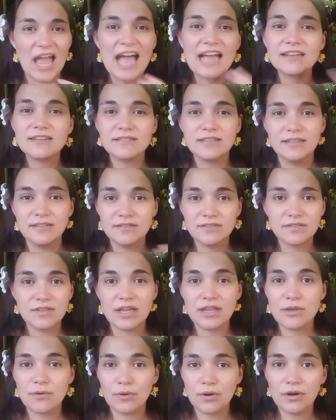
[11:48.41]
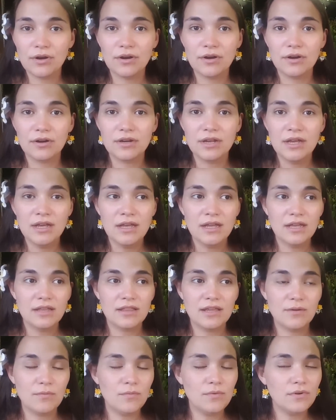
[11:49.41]
accents that you heard,
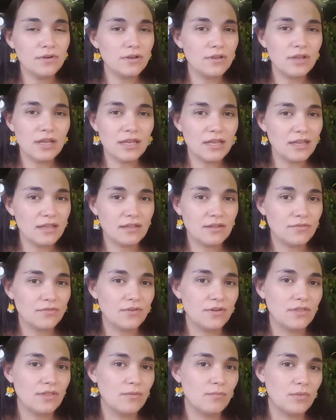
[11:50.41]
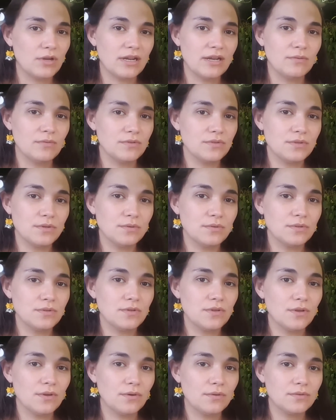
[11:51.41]
they weren't any different than what I was used
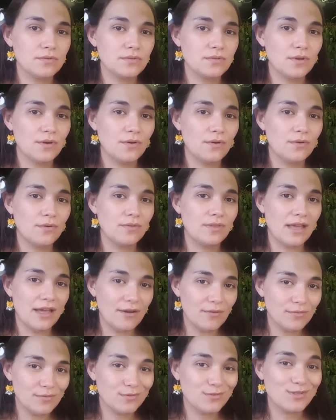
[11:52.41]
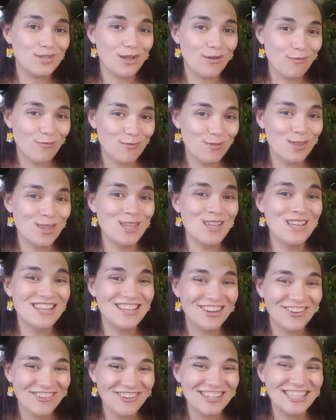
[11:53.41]
to. So that was definitely
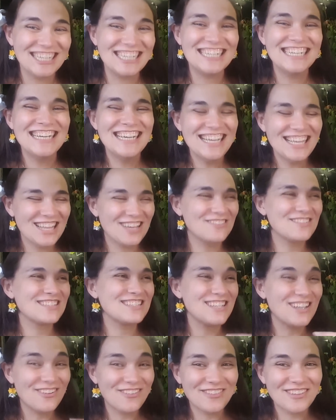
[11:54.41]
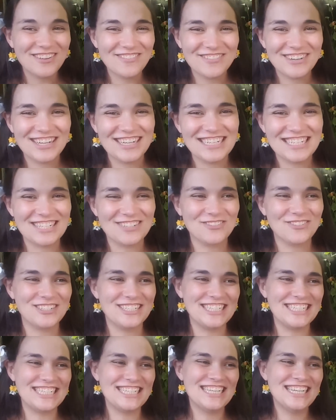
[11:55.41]
different. That was definitely very
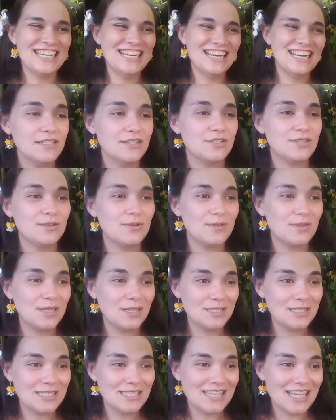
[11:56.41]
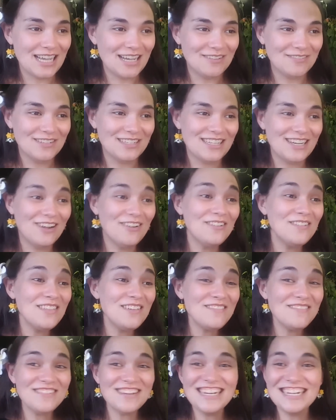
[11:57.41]
different. So there's that one. Oh, and
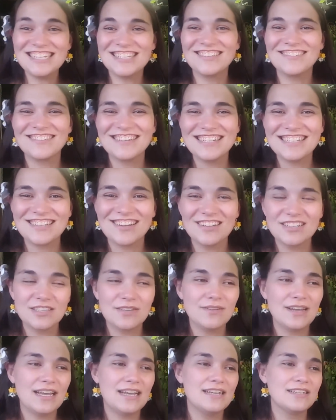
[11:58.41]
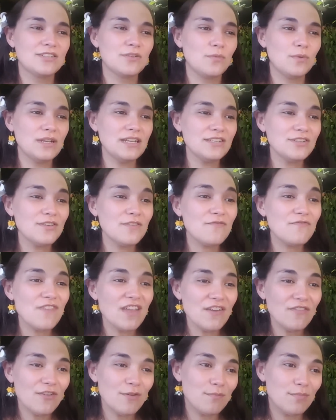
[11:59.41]
then Reese. Reese also asked, what is your
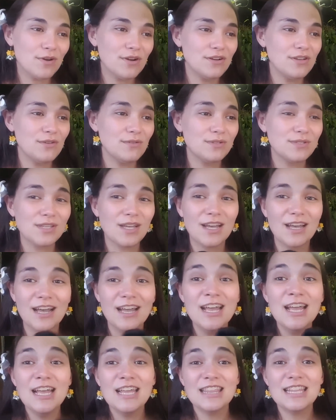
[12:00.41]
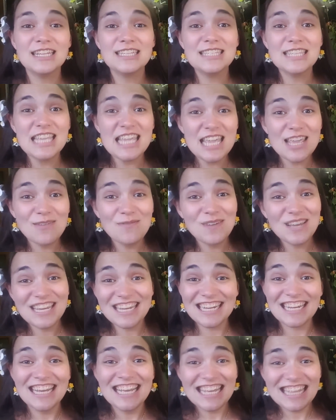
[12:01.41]
favorite bird you saw? That's the
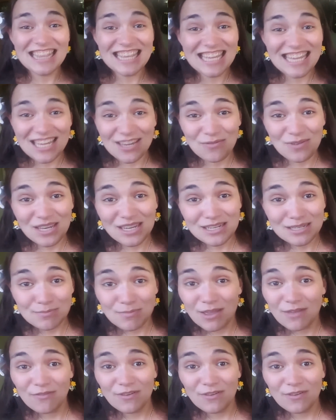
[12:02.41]
iwi. The iwi is my